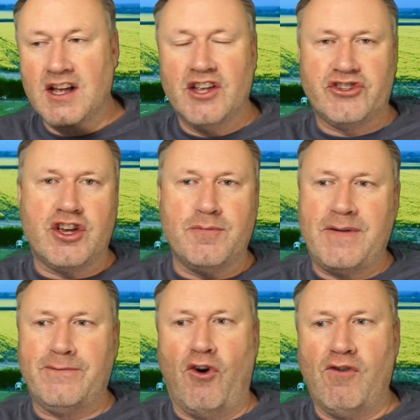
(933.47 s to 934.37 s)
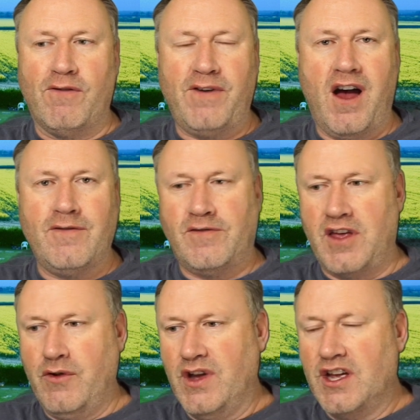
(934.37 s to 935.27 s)
So it could be 4 or 5 of
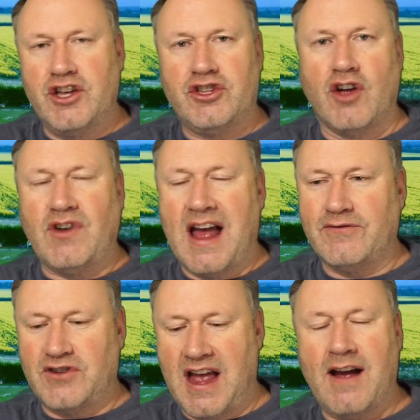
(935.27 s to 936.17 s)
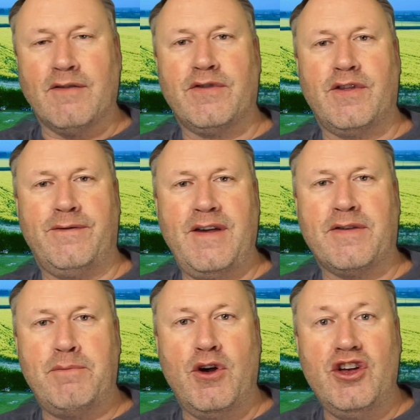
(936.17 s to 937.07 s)
you. You don't have to have the
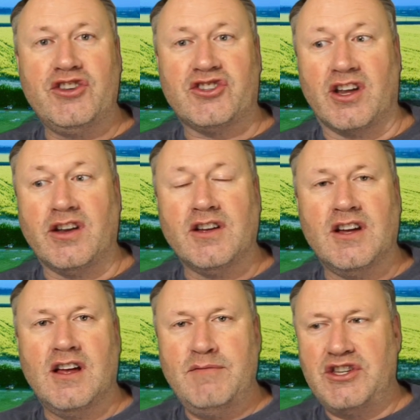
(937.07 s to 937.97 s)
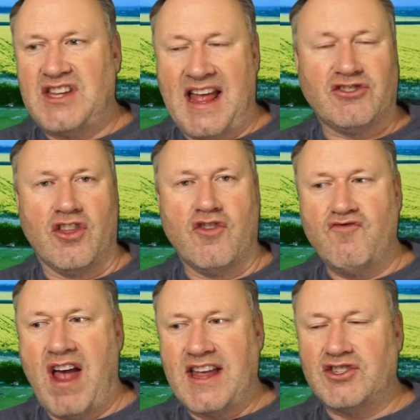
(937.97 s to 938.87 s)
5th person miss out on the
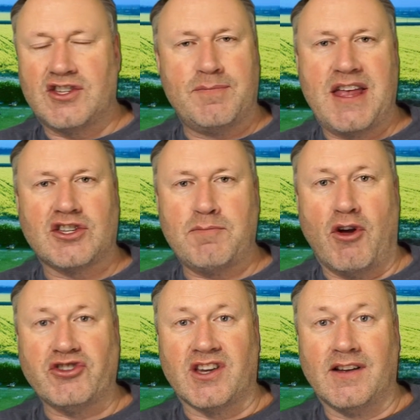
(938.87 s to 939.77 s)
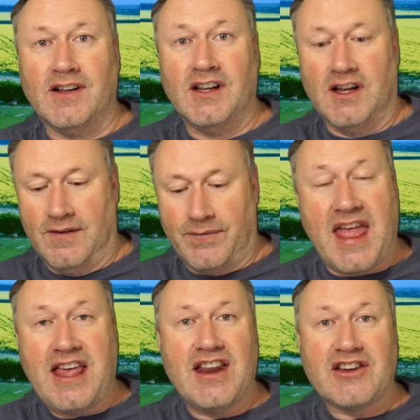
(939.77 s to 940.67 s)
race to be a spotter. They
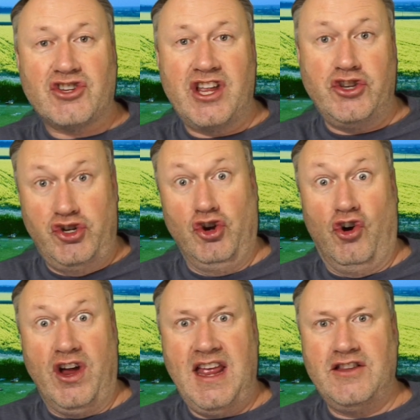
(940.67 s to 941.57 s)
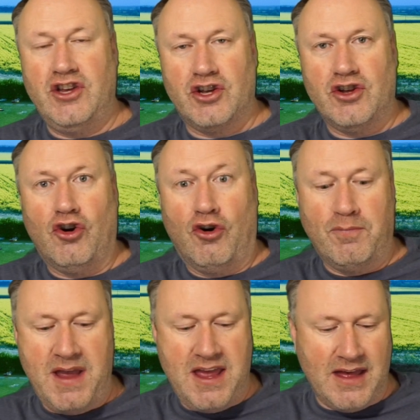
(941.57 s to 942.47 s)
can actually join in. You could all
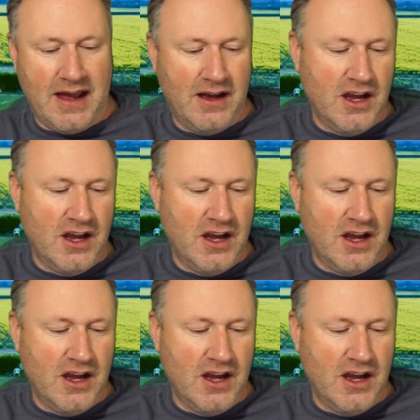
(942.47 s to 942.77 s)
be there.